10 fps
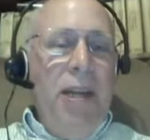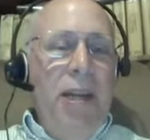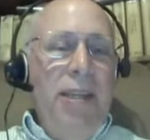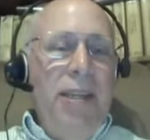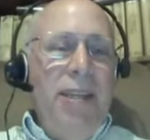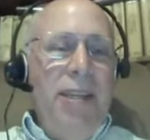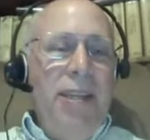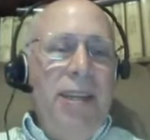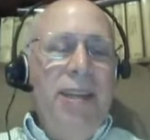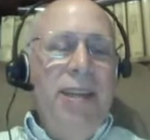the next
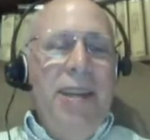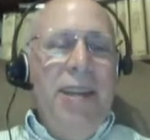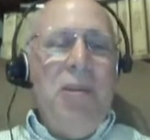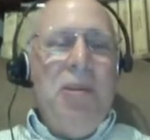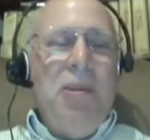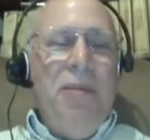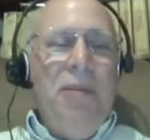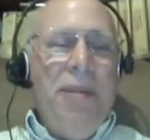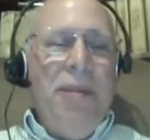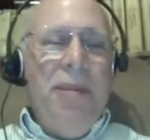lesson. I wish you well.